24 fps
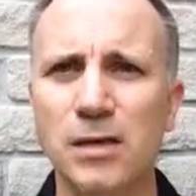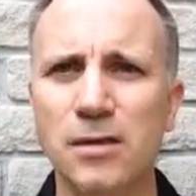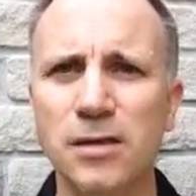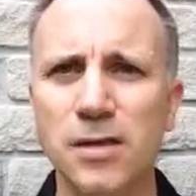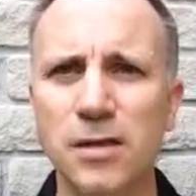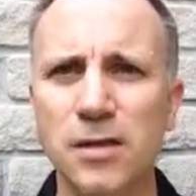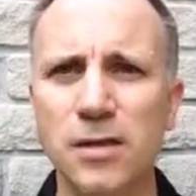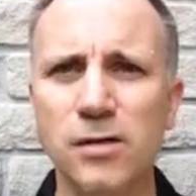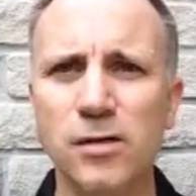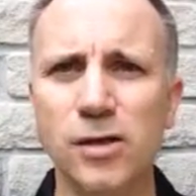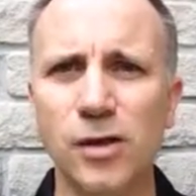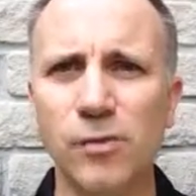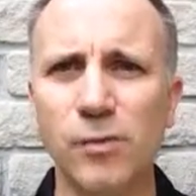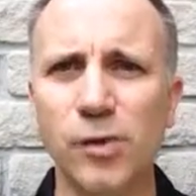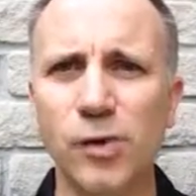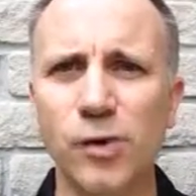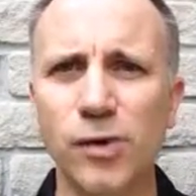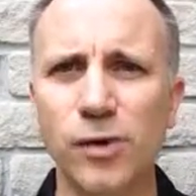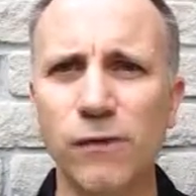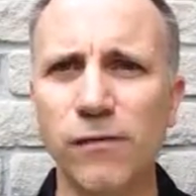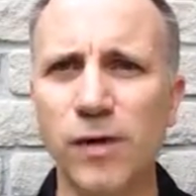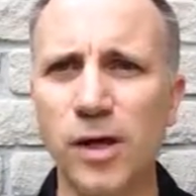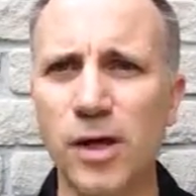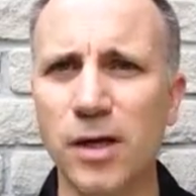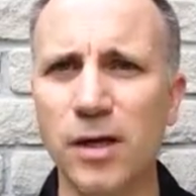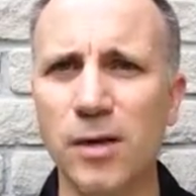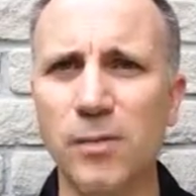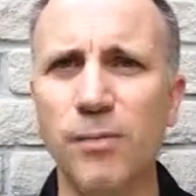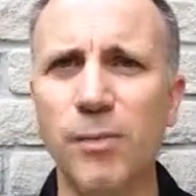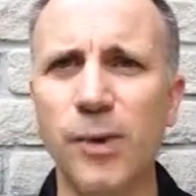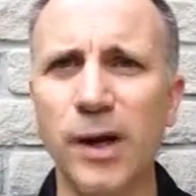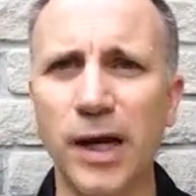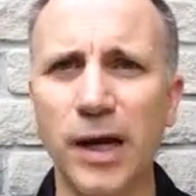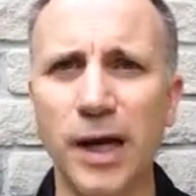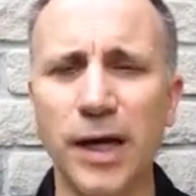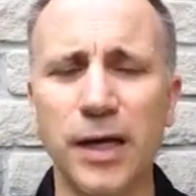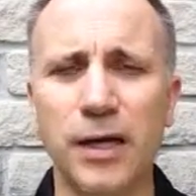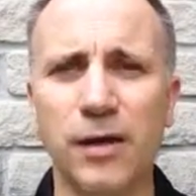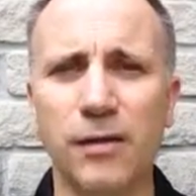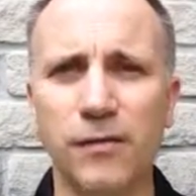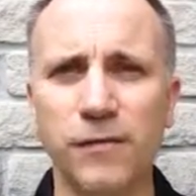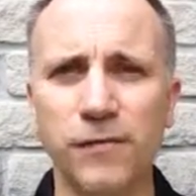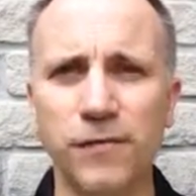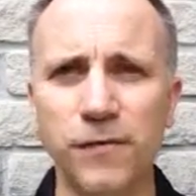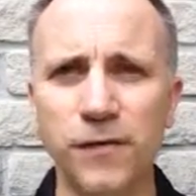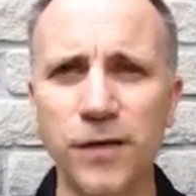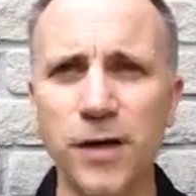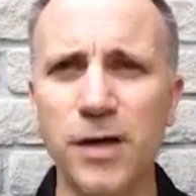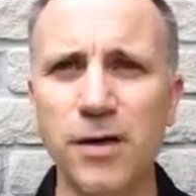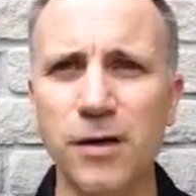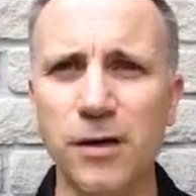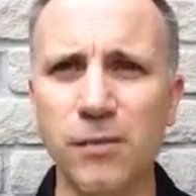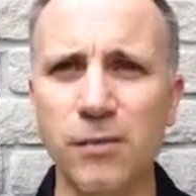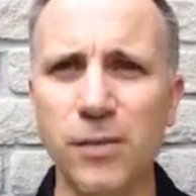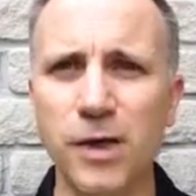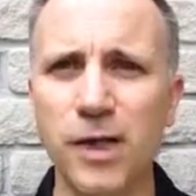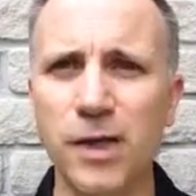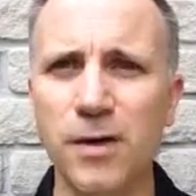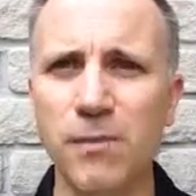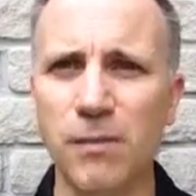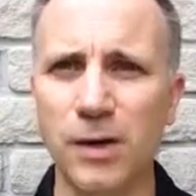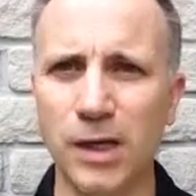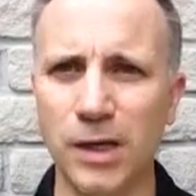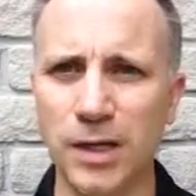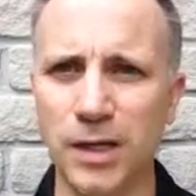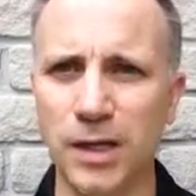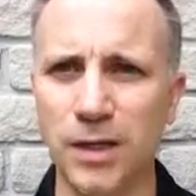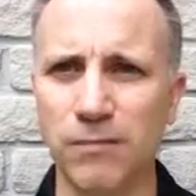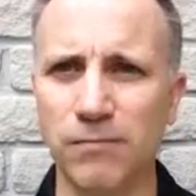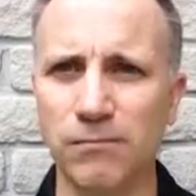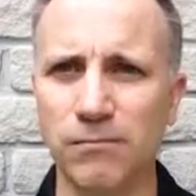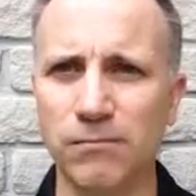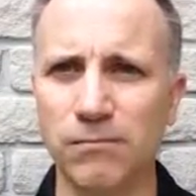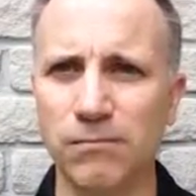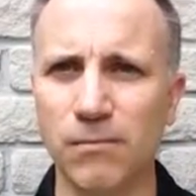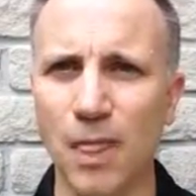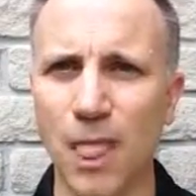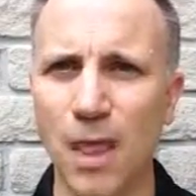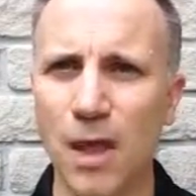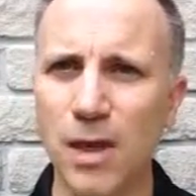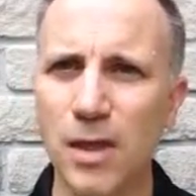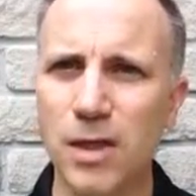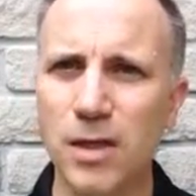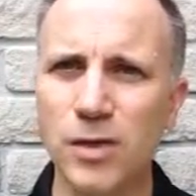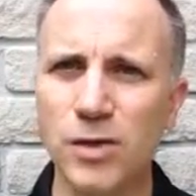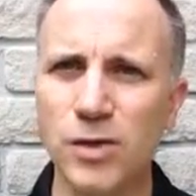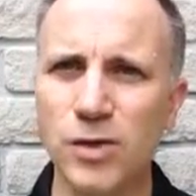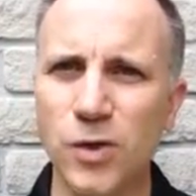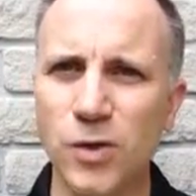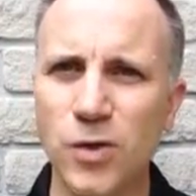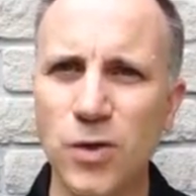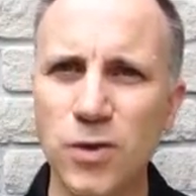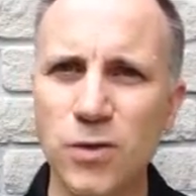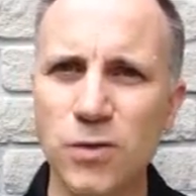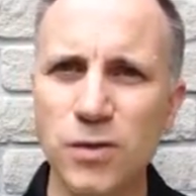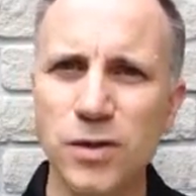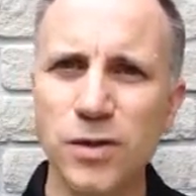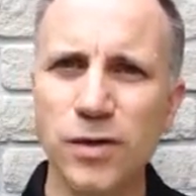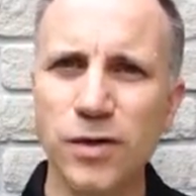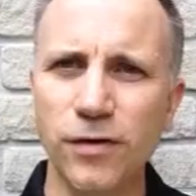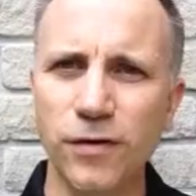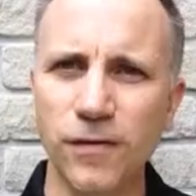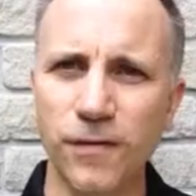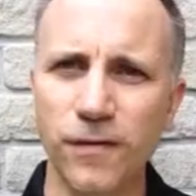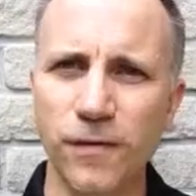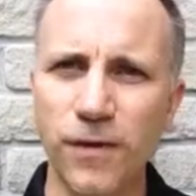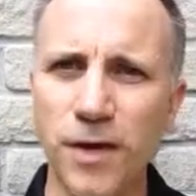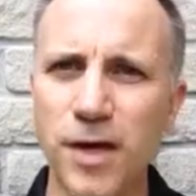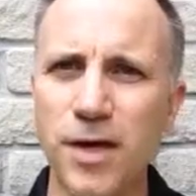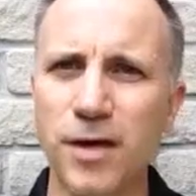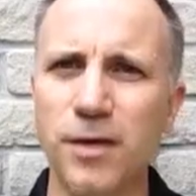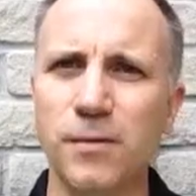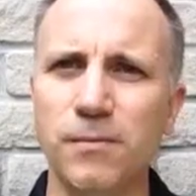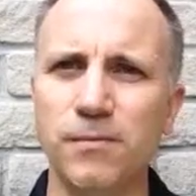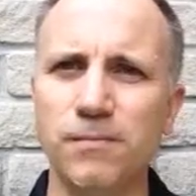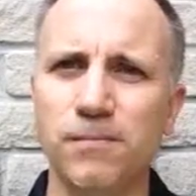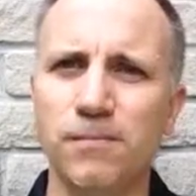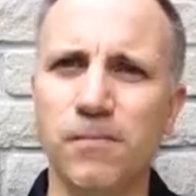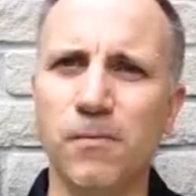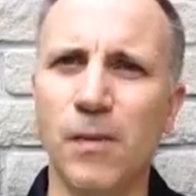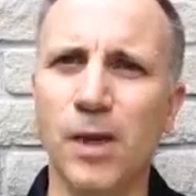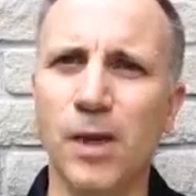Teens are motivated by freedom and money. So use their freedom